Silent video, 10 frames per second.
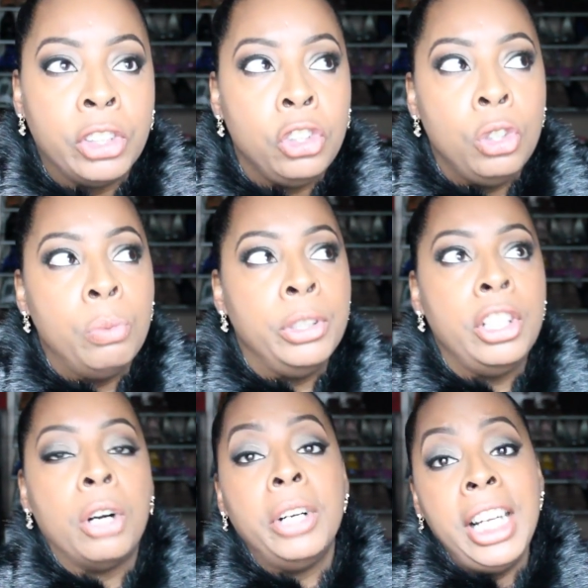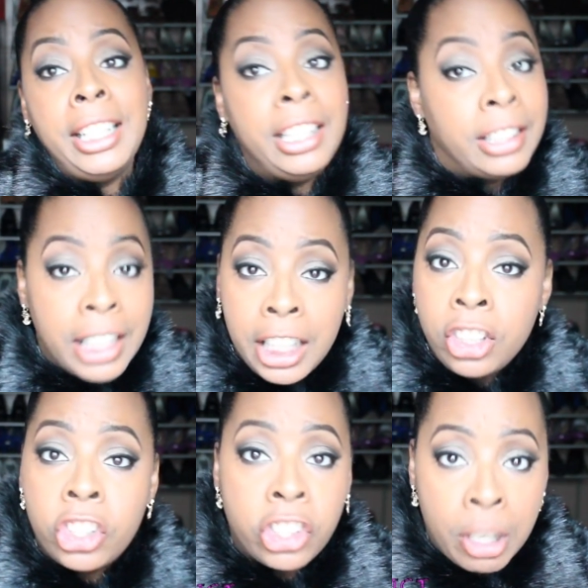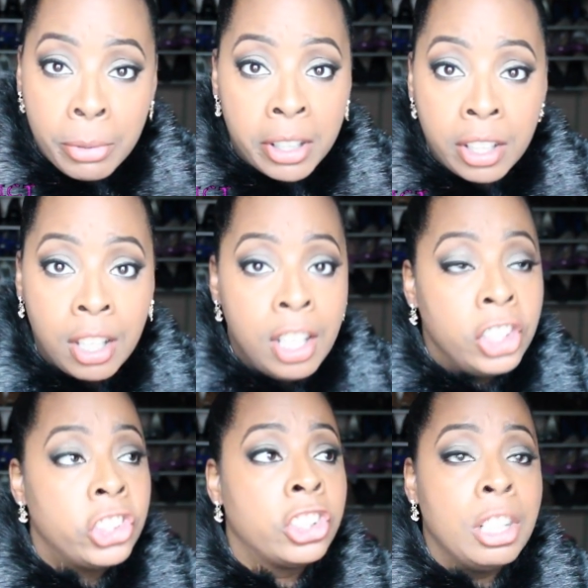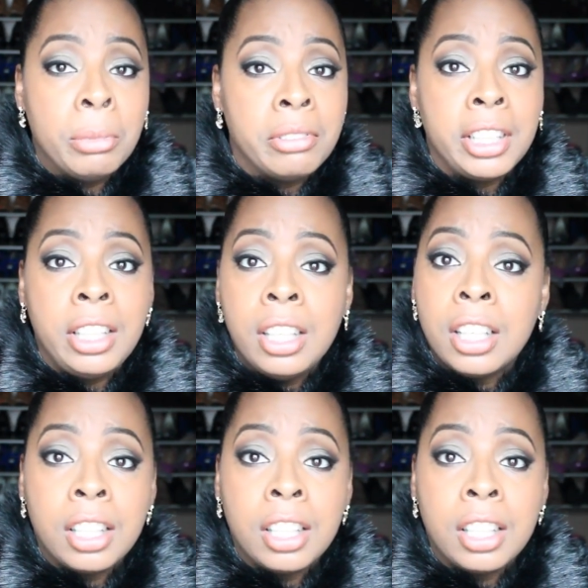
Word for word: then you would know anything shimmered shimmery,